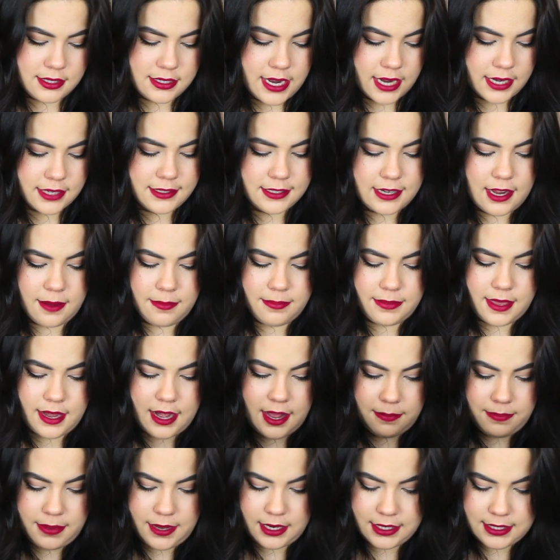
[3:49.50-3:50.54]
next top that
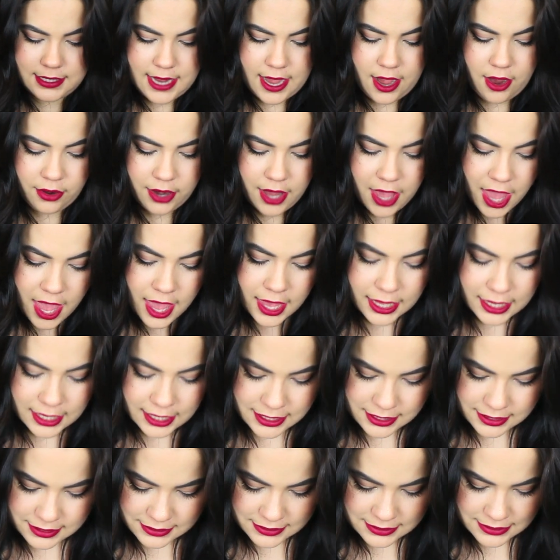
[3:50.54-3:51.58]
I picked out
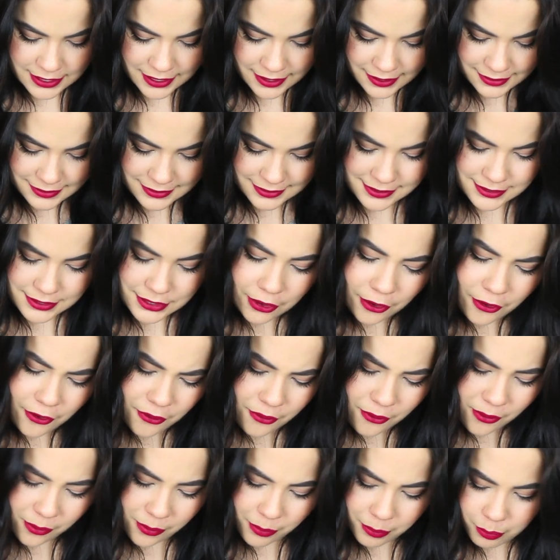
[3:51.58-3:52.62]
is
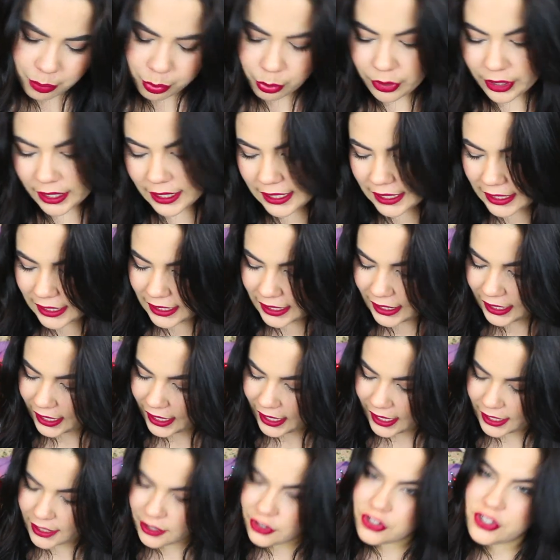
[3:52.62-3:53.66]
so pretty
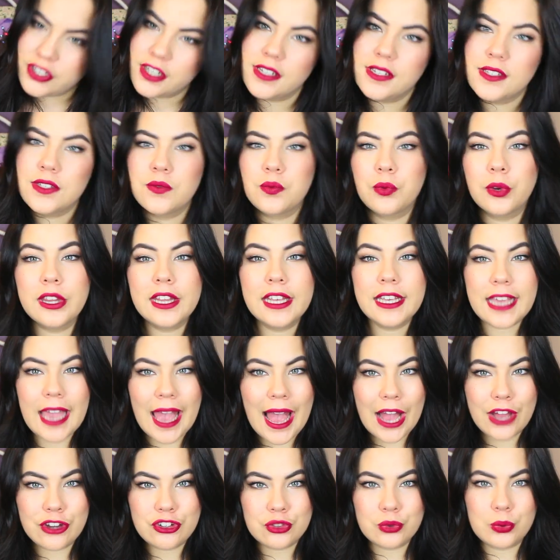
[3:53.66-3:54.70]
and just really
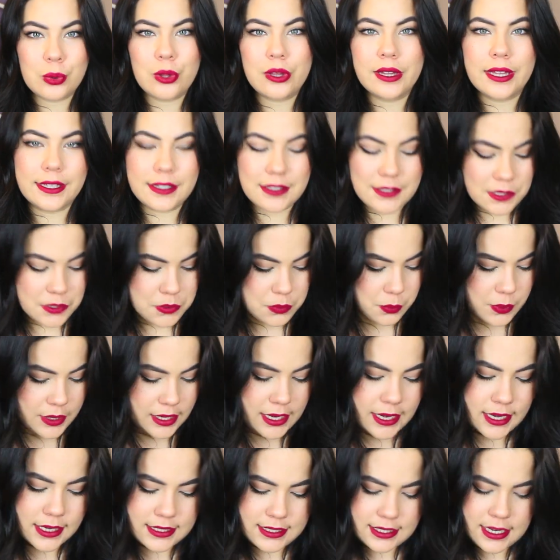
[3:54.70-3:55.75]
casual and
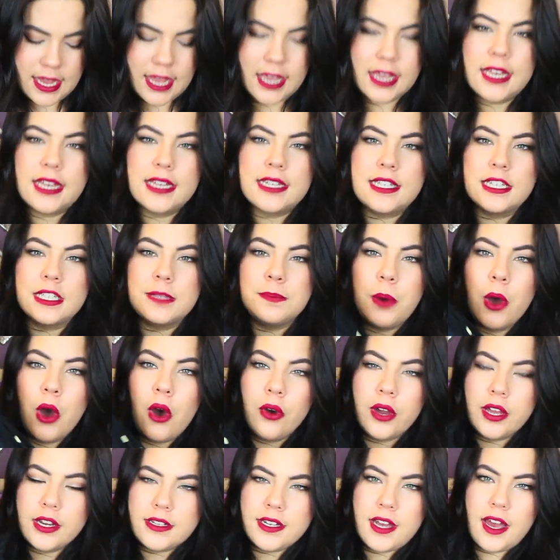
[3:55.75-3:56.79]
sweet. It's this
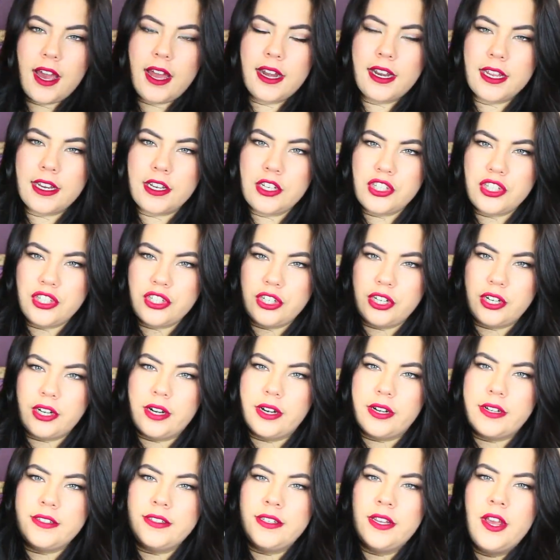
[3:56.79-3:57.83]
polka dotted
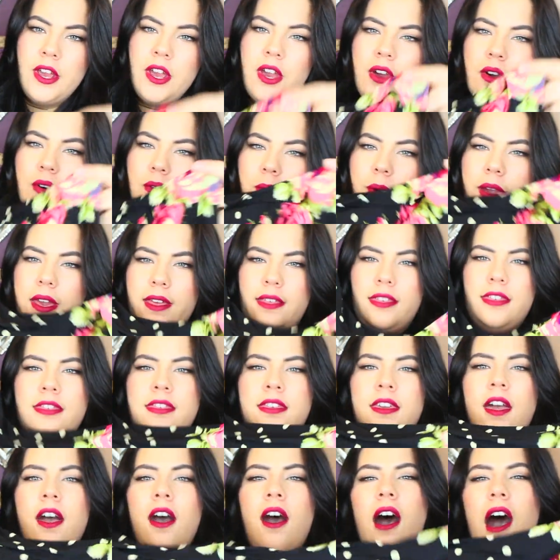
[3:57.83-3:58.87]
shirt with
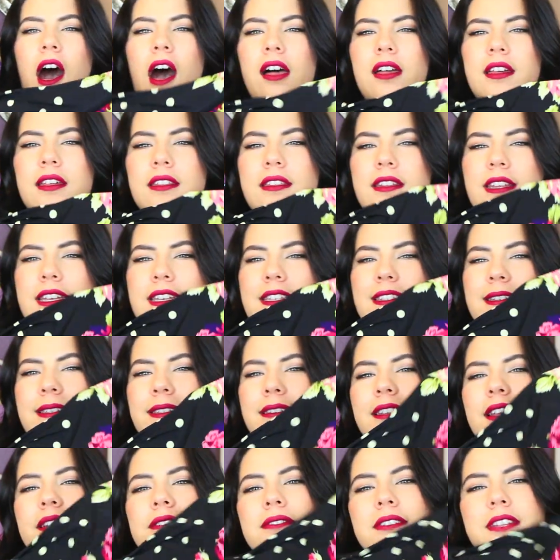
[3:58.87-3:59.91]
all of these
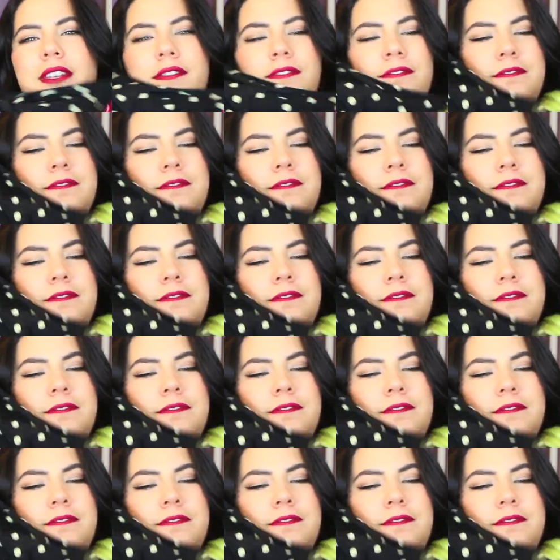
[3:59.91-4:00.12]
lovely